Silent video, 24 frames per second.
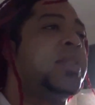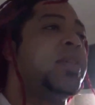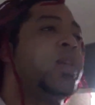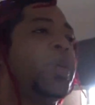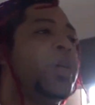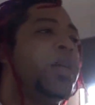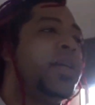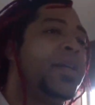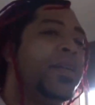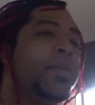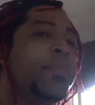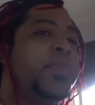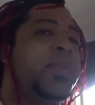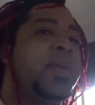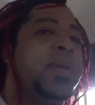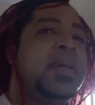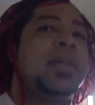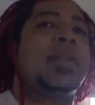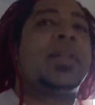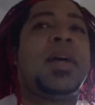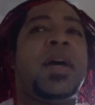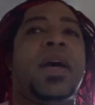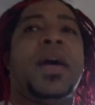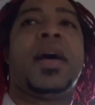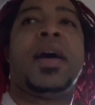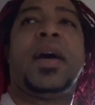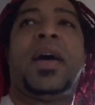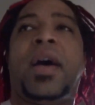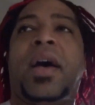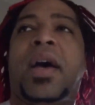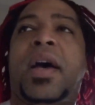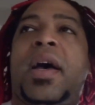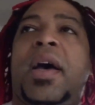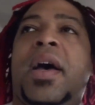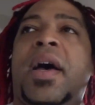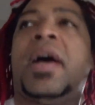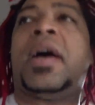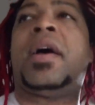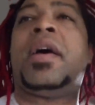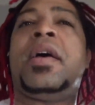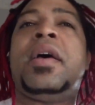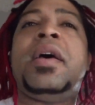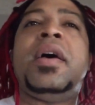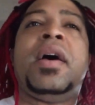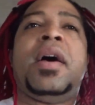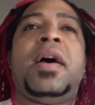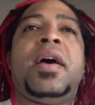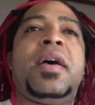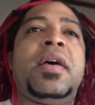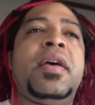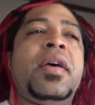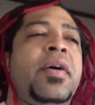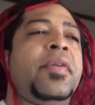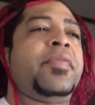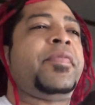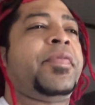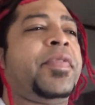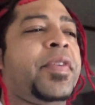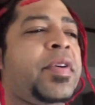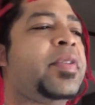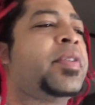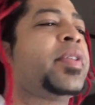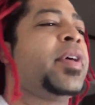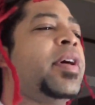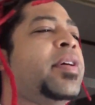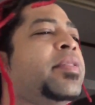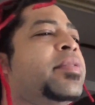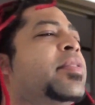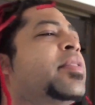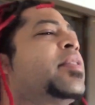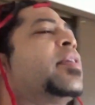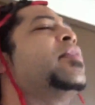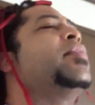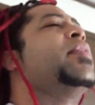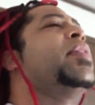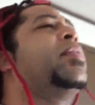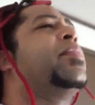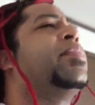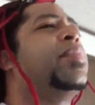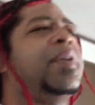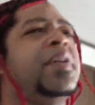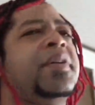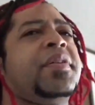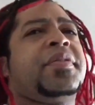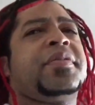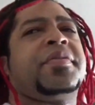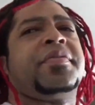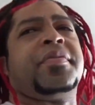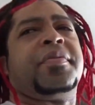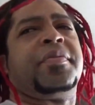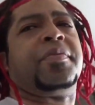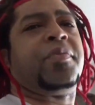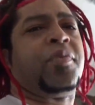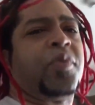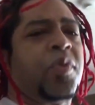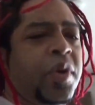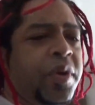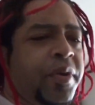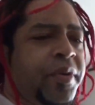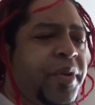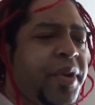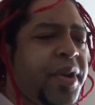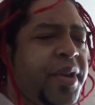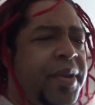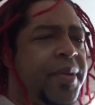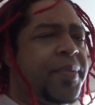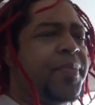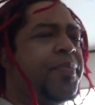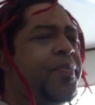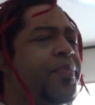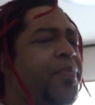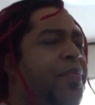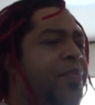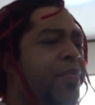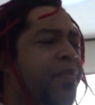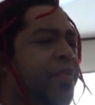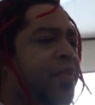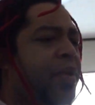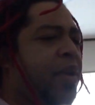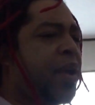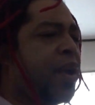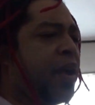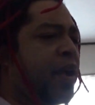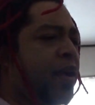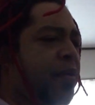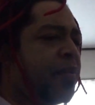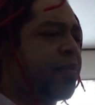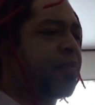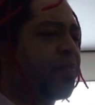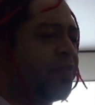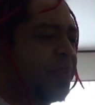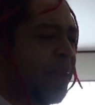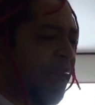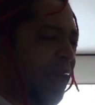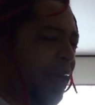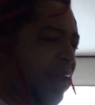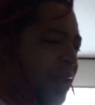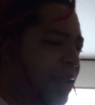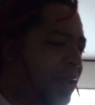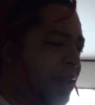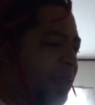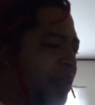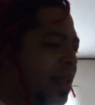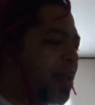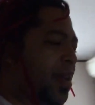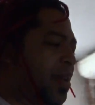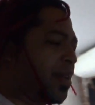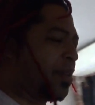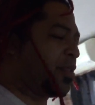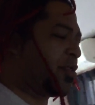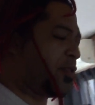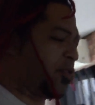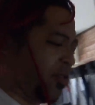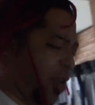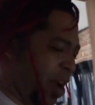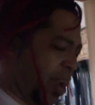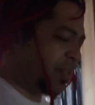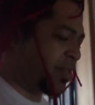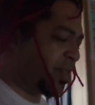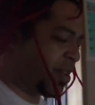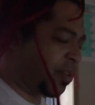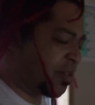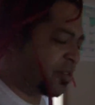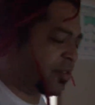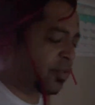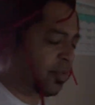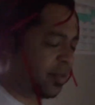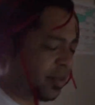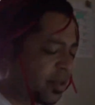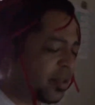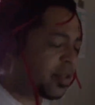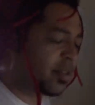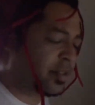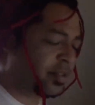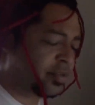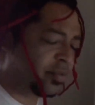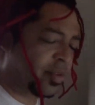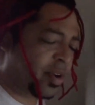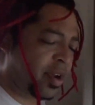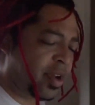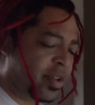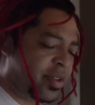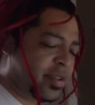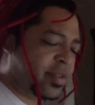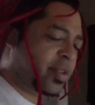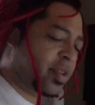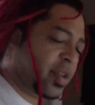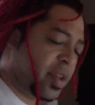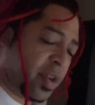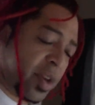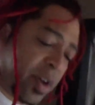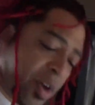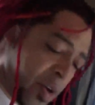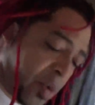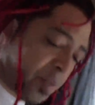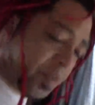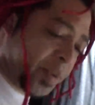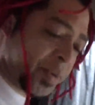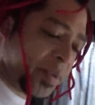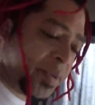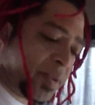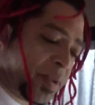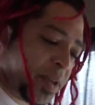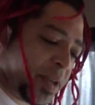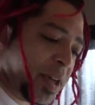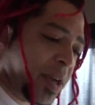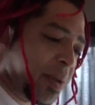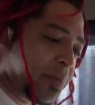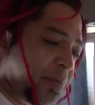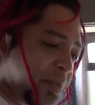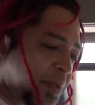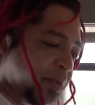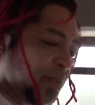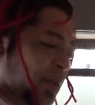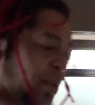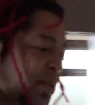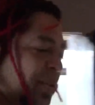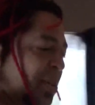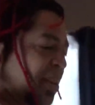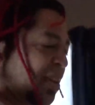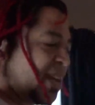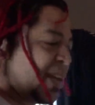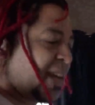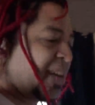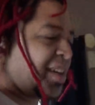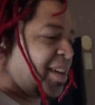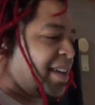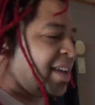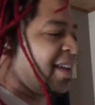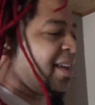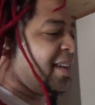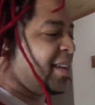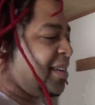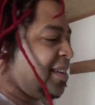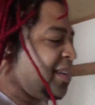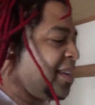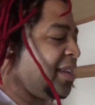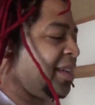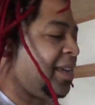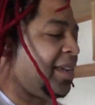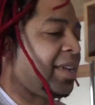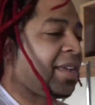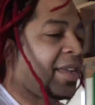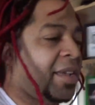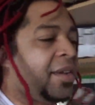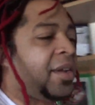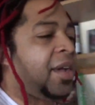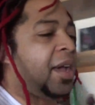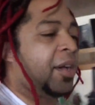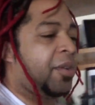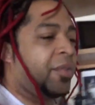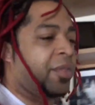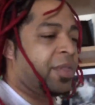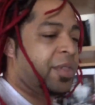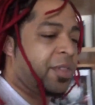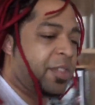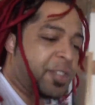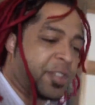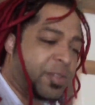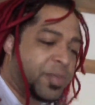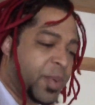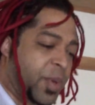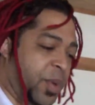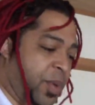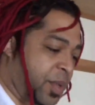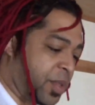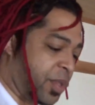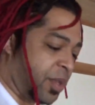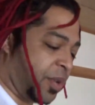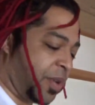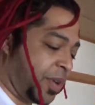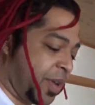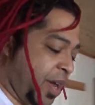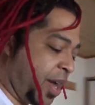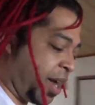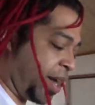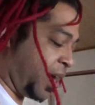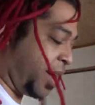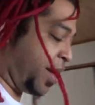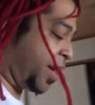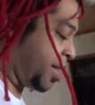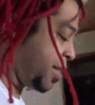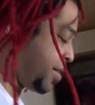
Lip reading: done, but a few days ago I was worried, panicked, and stressed. I was really stressed, almost took up smoking again. I only smoke during high